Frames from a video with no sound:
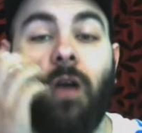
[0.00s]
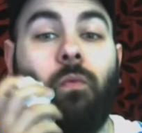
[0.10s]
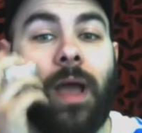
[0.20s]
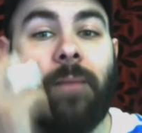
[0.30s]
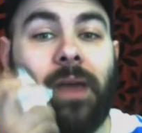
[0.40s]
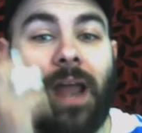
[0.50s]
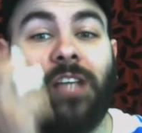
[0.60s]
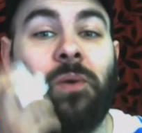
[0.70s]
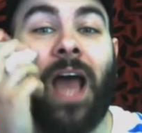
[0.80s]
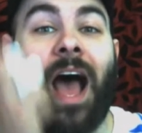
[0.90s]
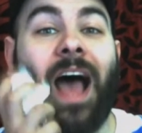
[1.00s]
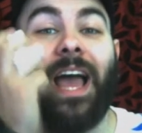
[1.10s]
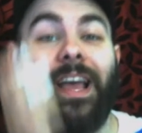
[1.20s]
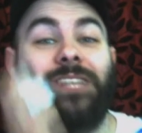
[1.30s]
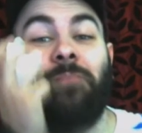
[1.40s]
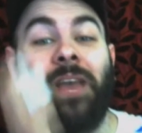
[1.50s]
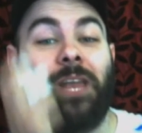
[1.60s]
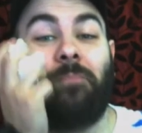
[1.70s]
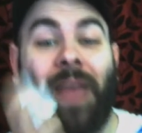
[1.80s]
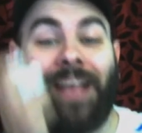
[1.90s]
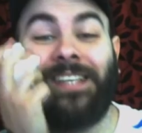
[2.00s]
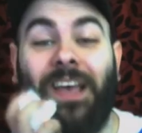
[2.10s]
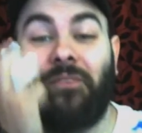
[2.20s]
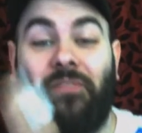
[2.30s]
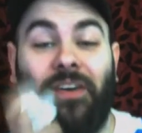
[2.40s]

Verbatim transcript: Wipe your arse with that. It's more abrasive.